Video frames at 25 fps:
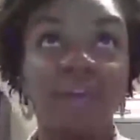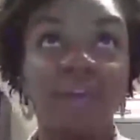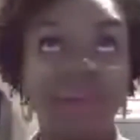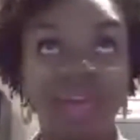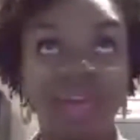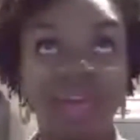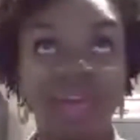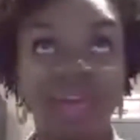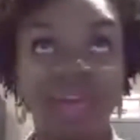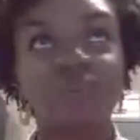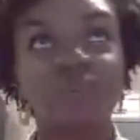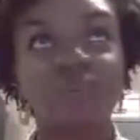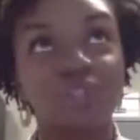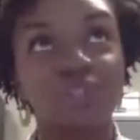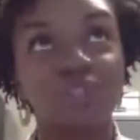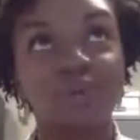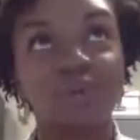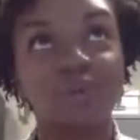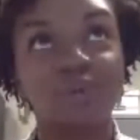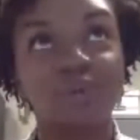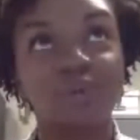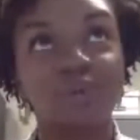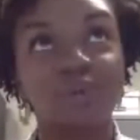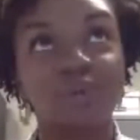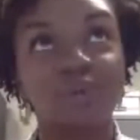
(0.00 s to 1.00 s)
hey, we're
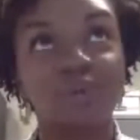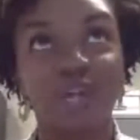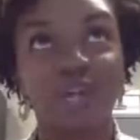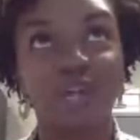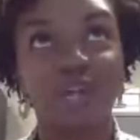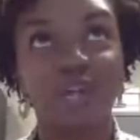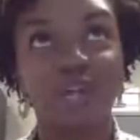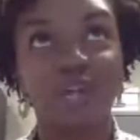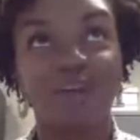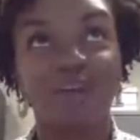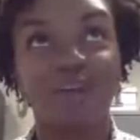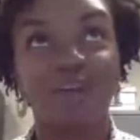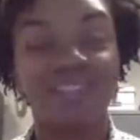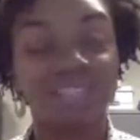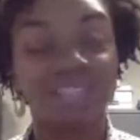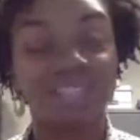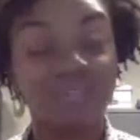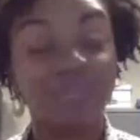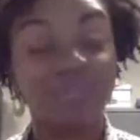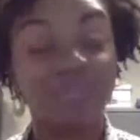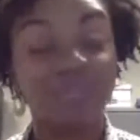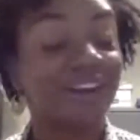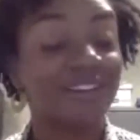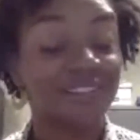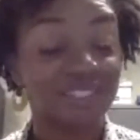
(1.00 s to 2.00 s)
doing a story about the
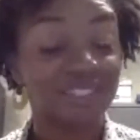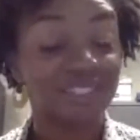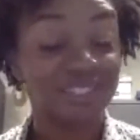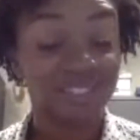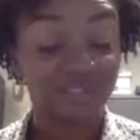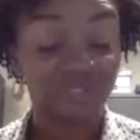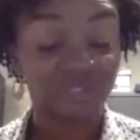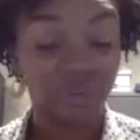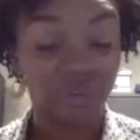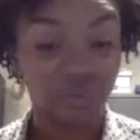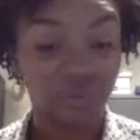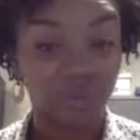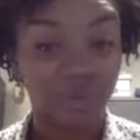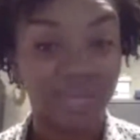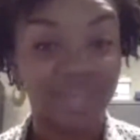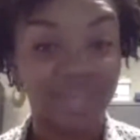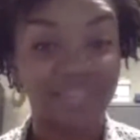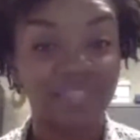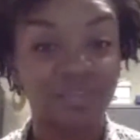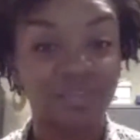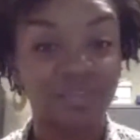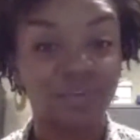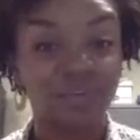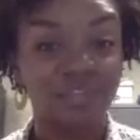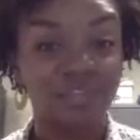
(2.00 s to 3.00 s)
EPA Office of Civil Rights,
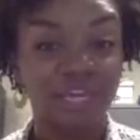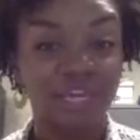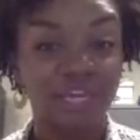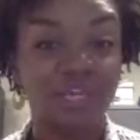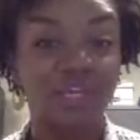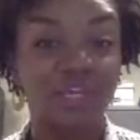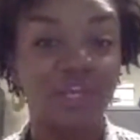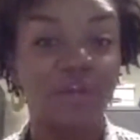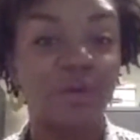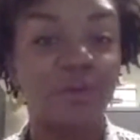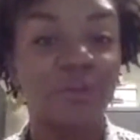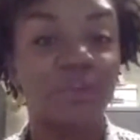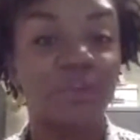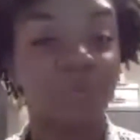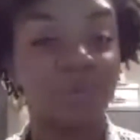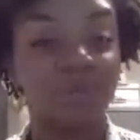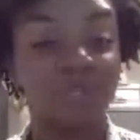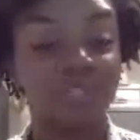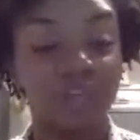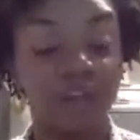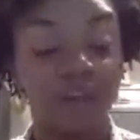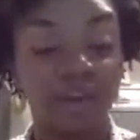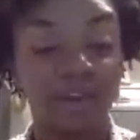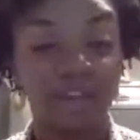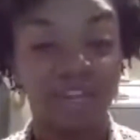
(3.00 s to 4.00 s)
so that they know that we're
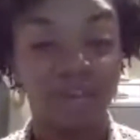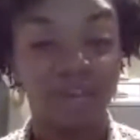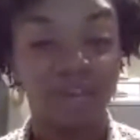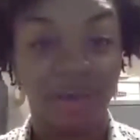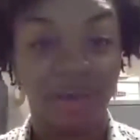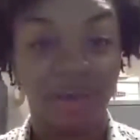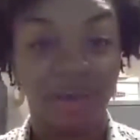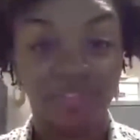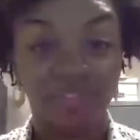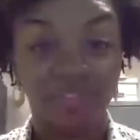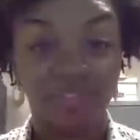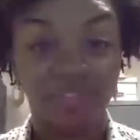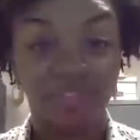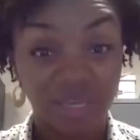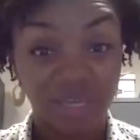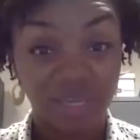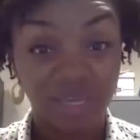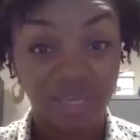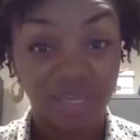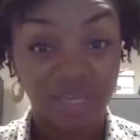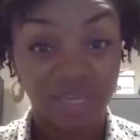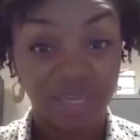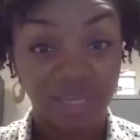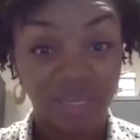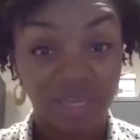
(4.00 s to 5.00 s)
talking about the
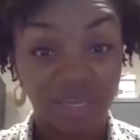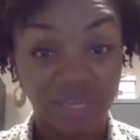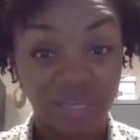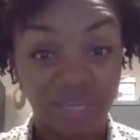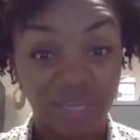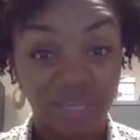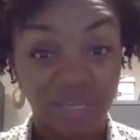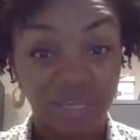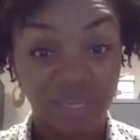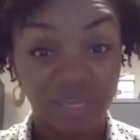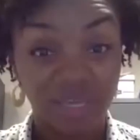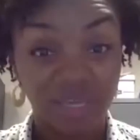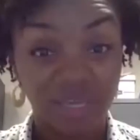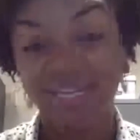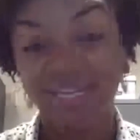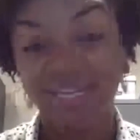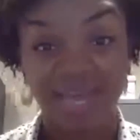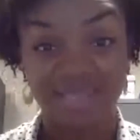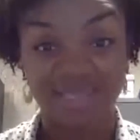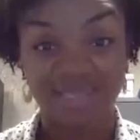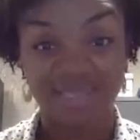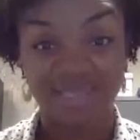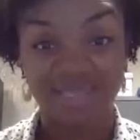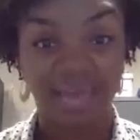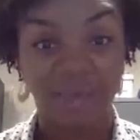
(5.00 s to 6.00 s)
EPA office and not
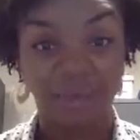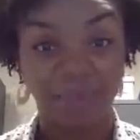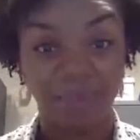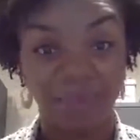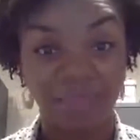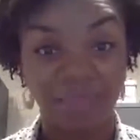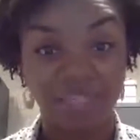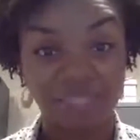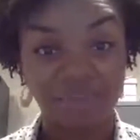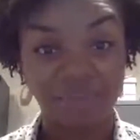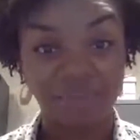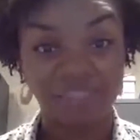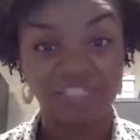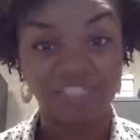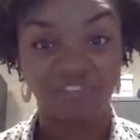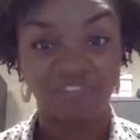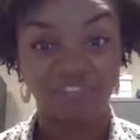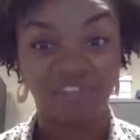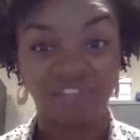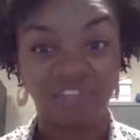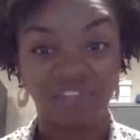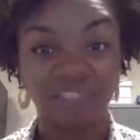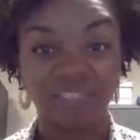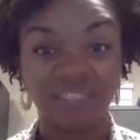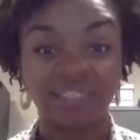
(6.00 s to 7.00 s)
them
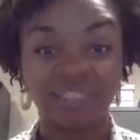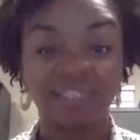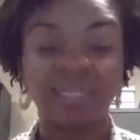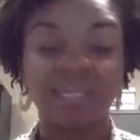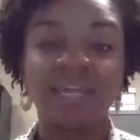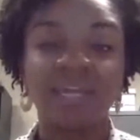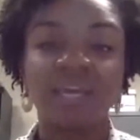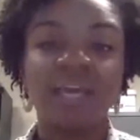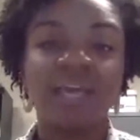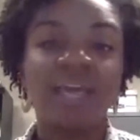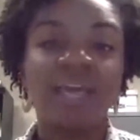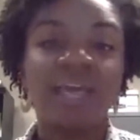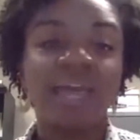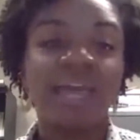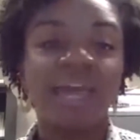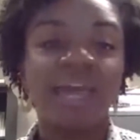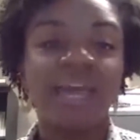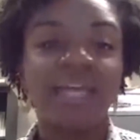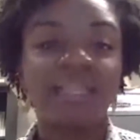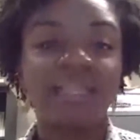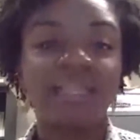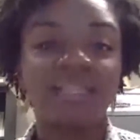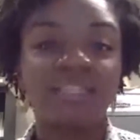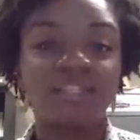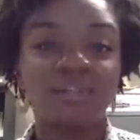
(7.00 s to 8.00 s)
specifically.
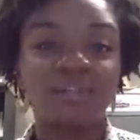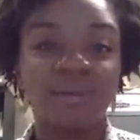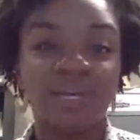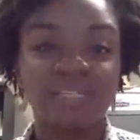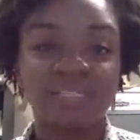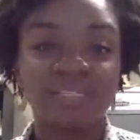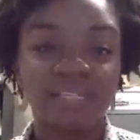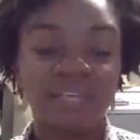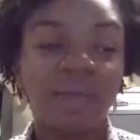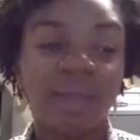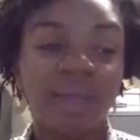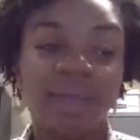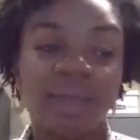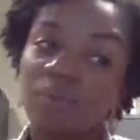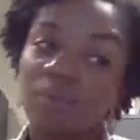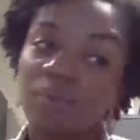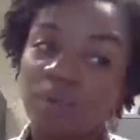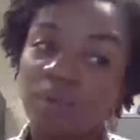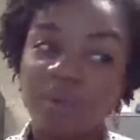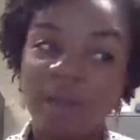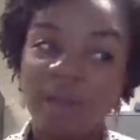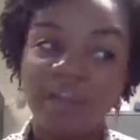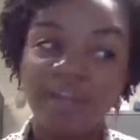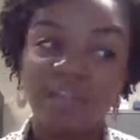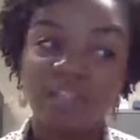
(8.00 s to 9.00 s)
And so I say,
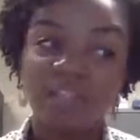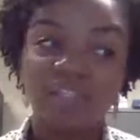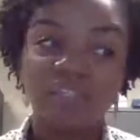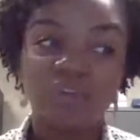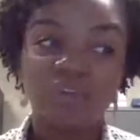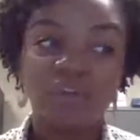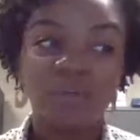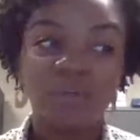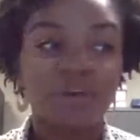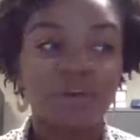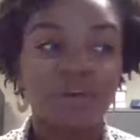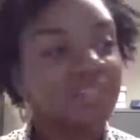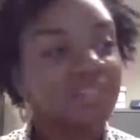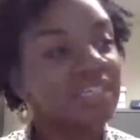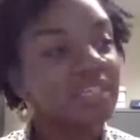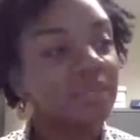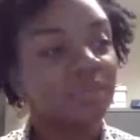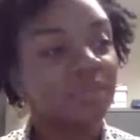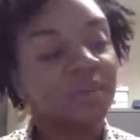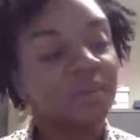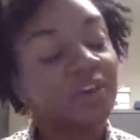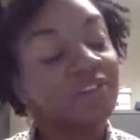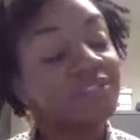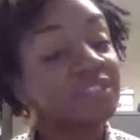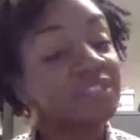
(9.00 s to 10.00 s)
okay, and we're writing the story
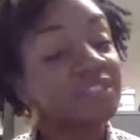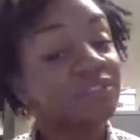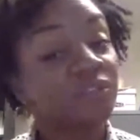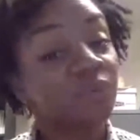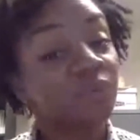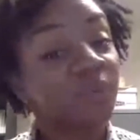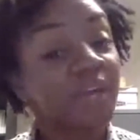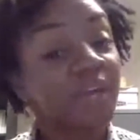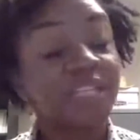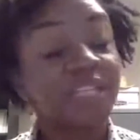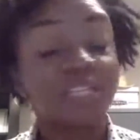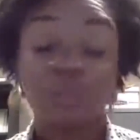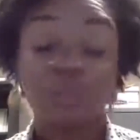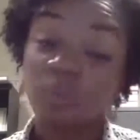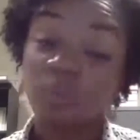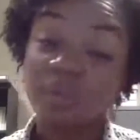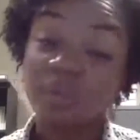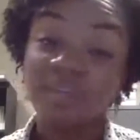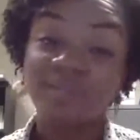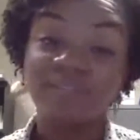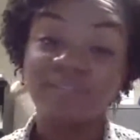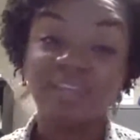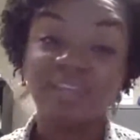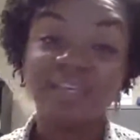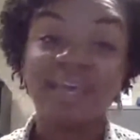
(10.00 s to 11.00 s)
about the EPA Office of Civil
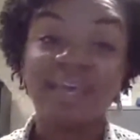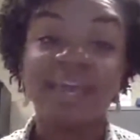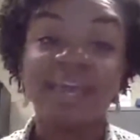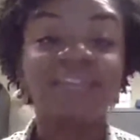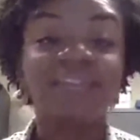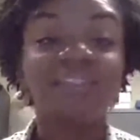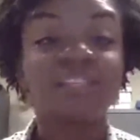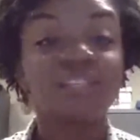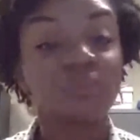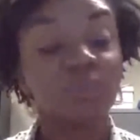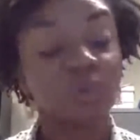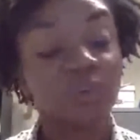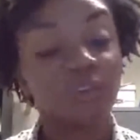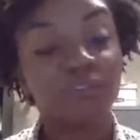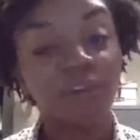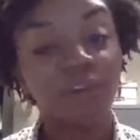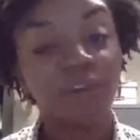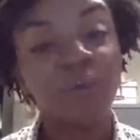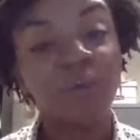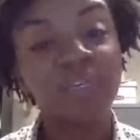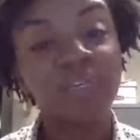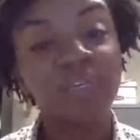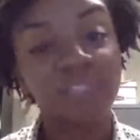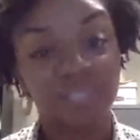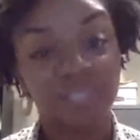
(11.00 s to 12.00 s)
Rights. One of the cases
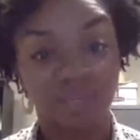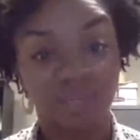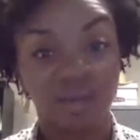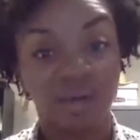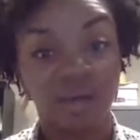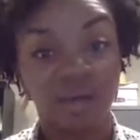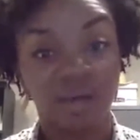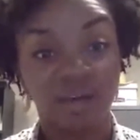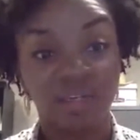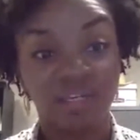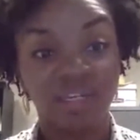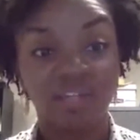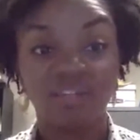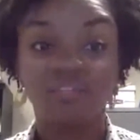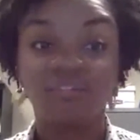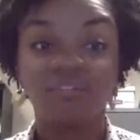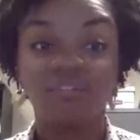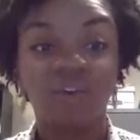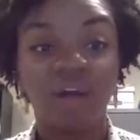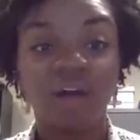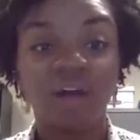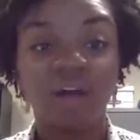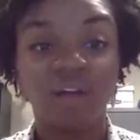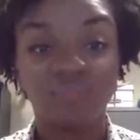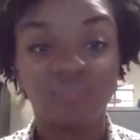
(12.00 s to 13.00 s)
we're focusing on
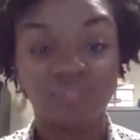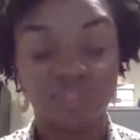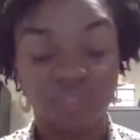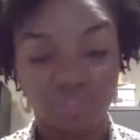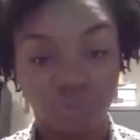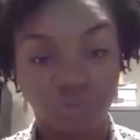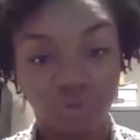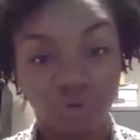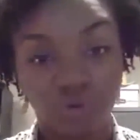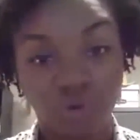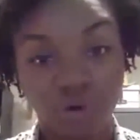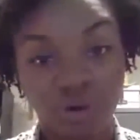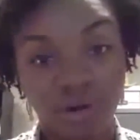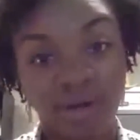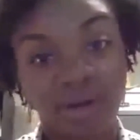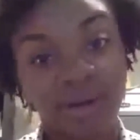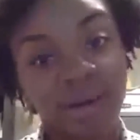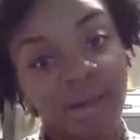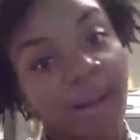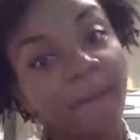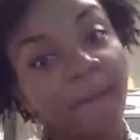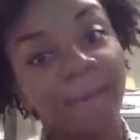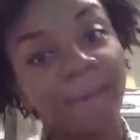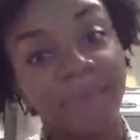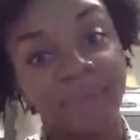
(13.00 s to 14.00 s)
involves your
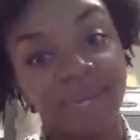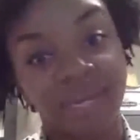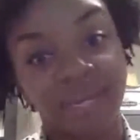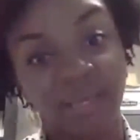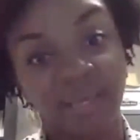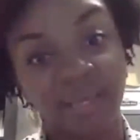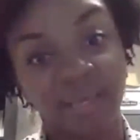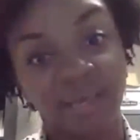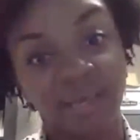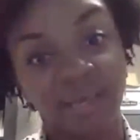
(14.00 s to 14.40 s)
company,